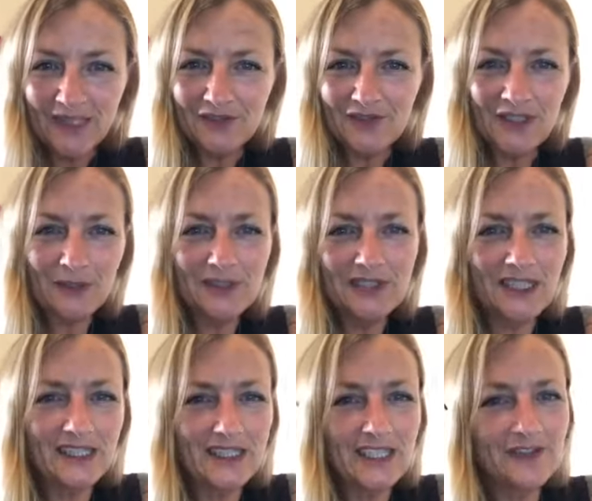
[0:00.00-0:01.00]
So if anyone
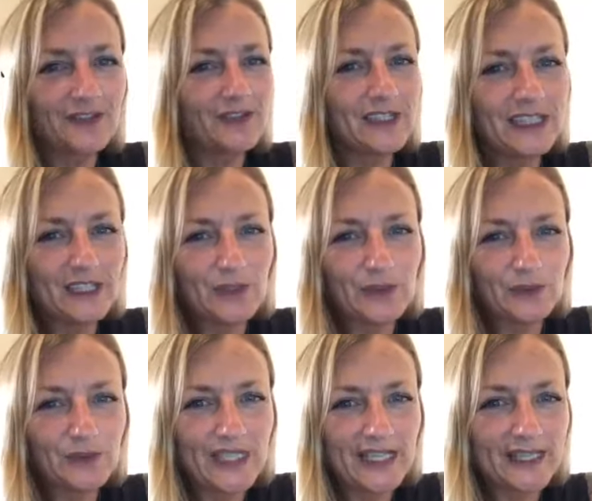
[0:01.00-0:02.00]
can think of a really cool
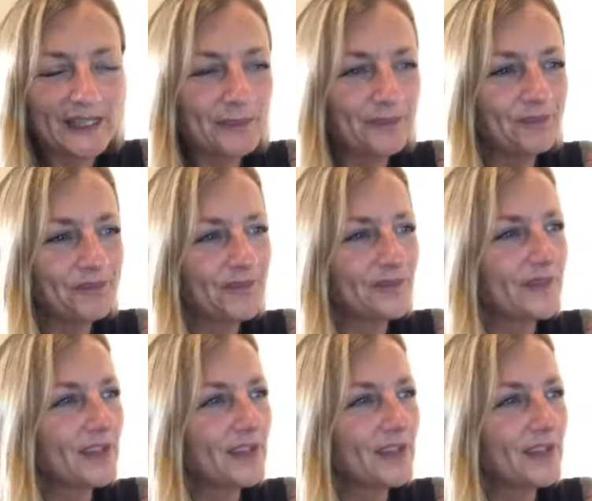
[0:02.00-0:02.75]
name,